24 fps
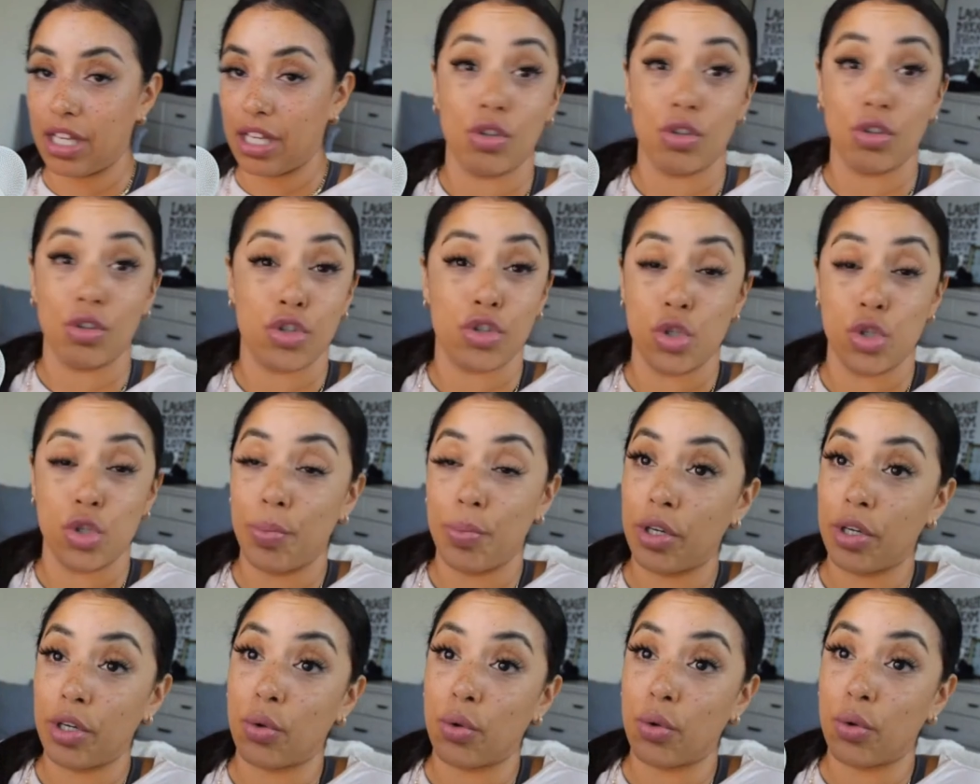a super
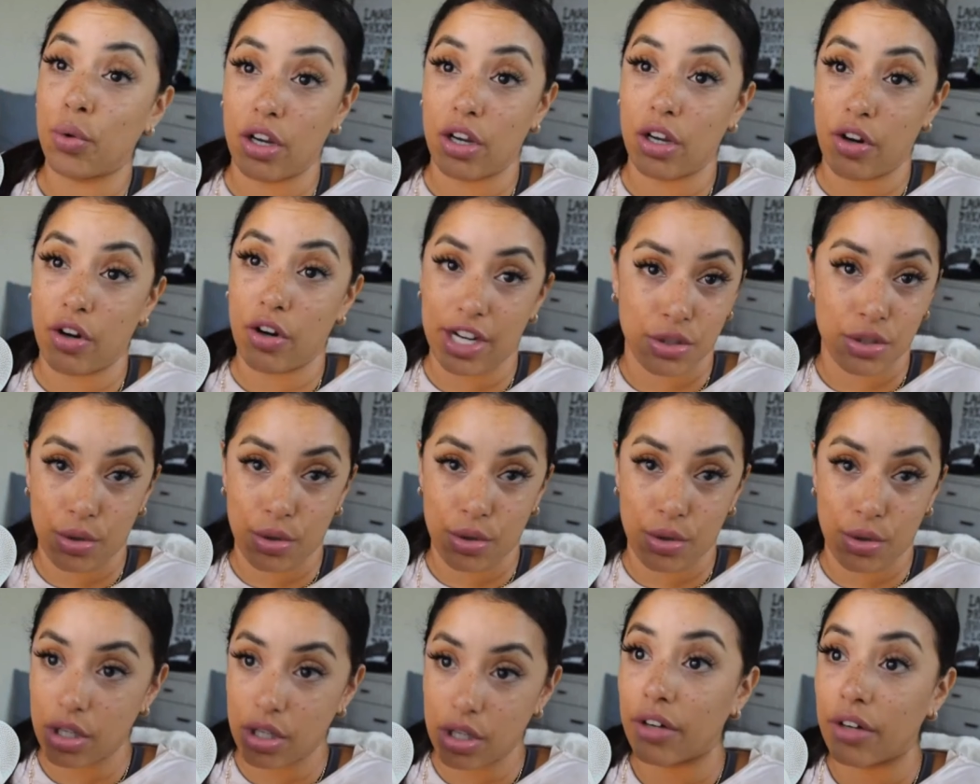quick crash course
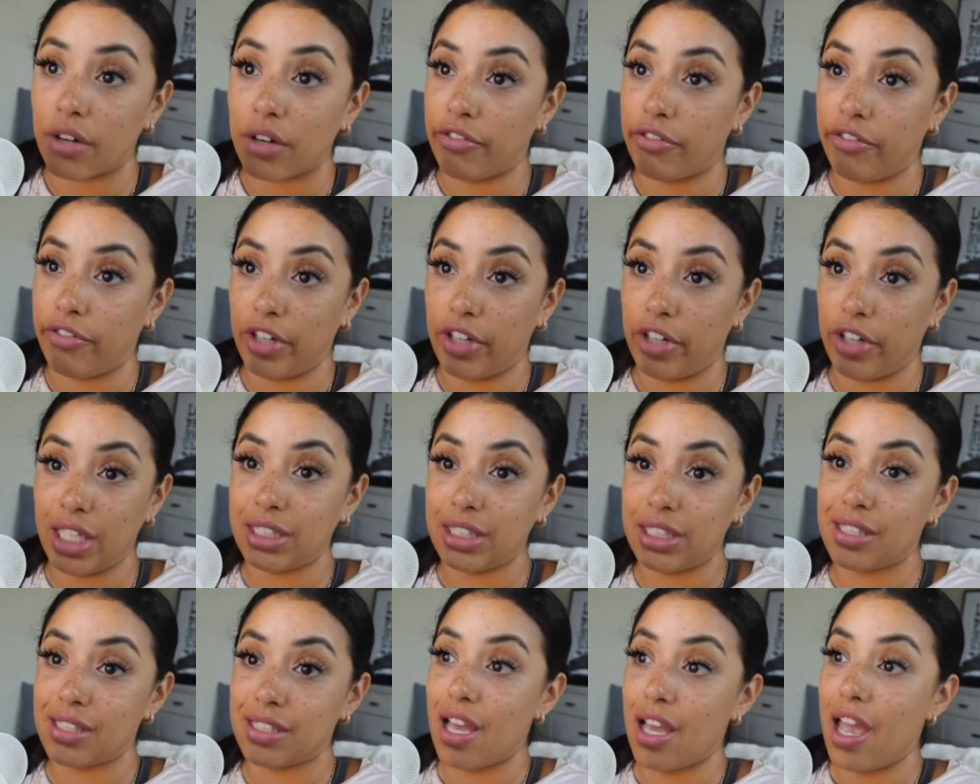on fonts
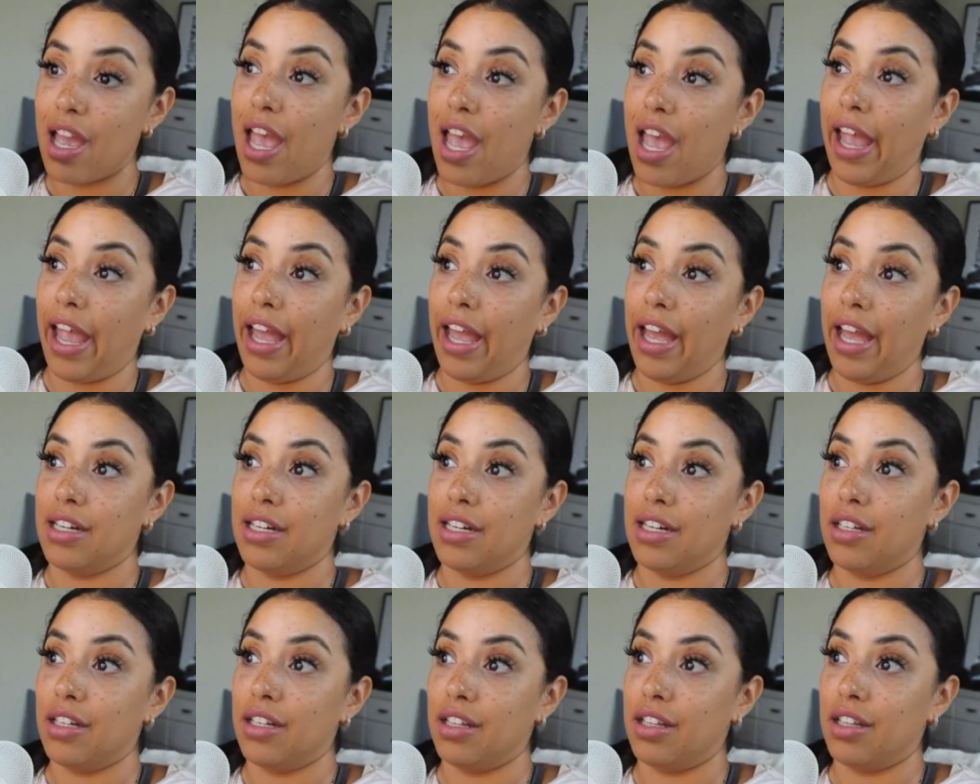and
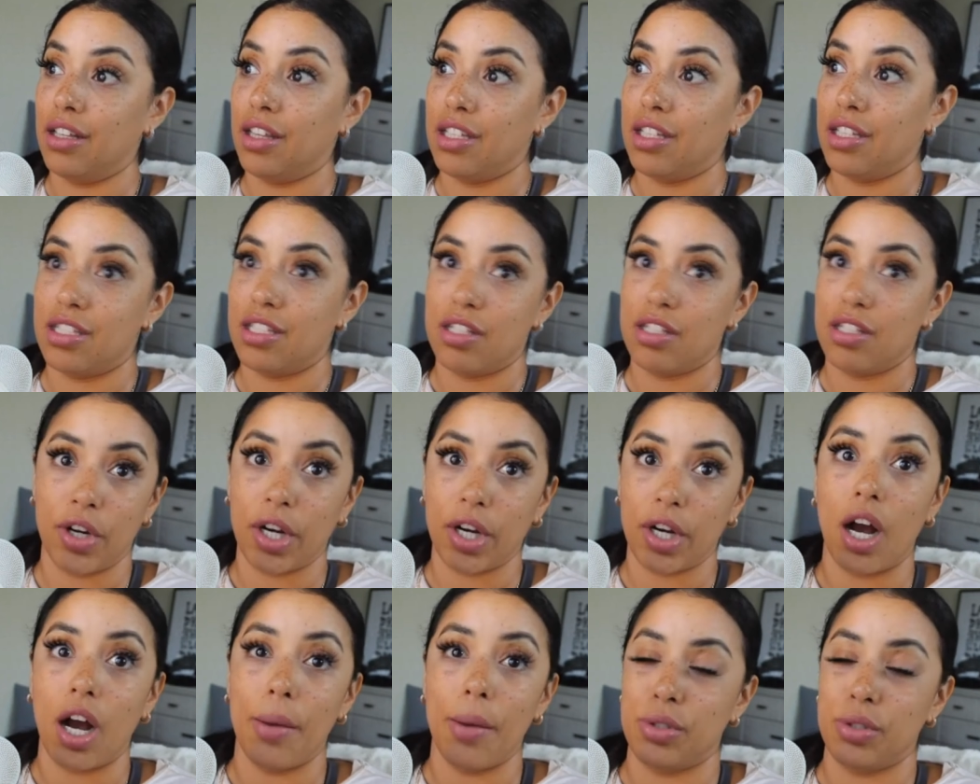the different
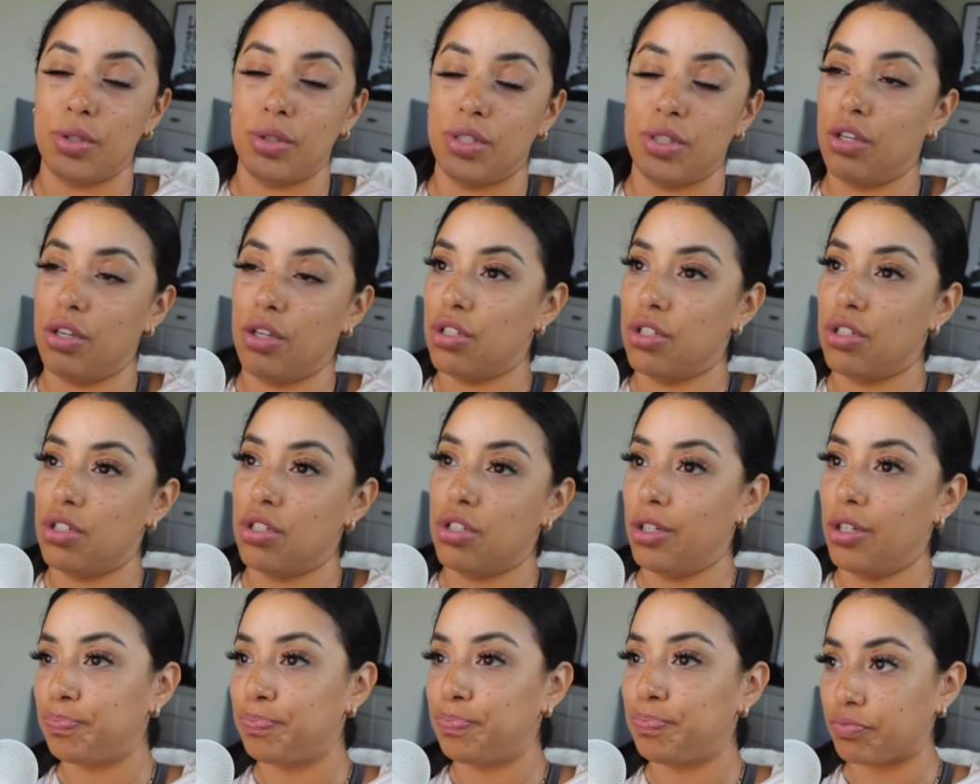combos that you should do.
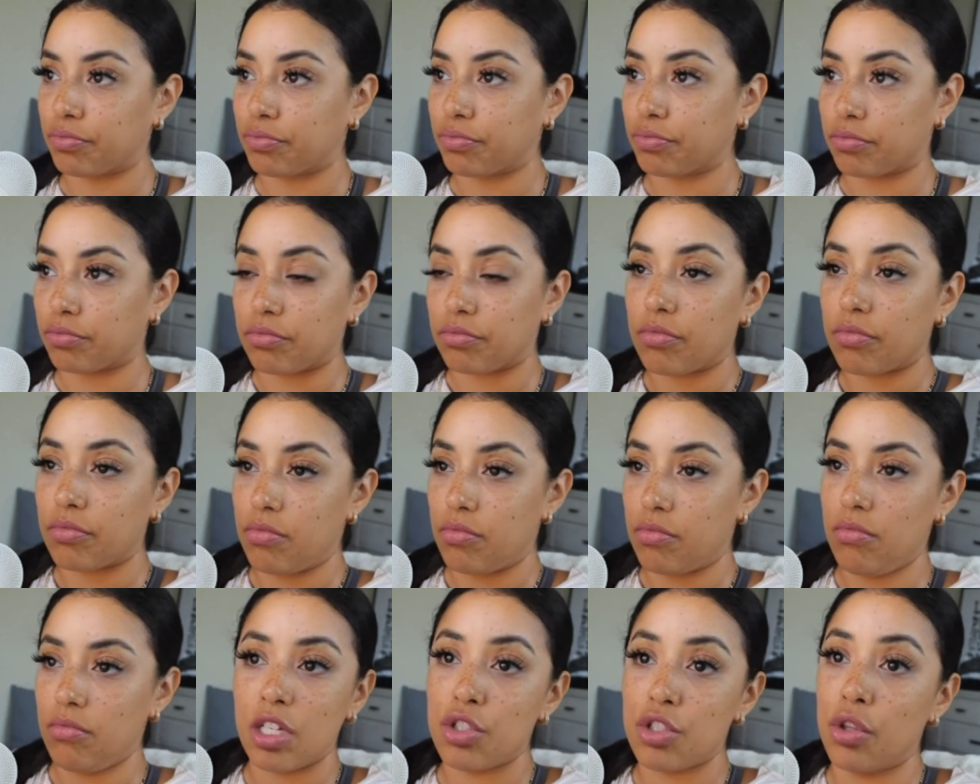The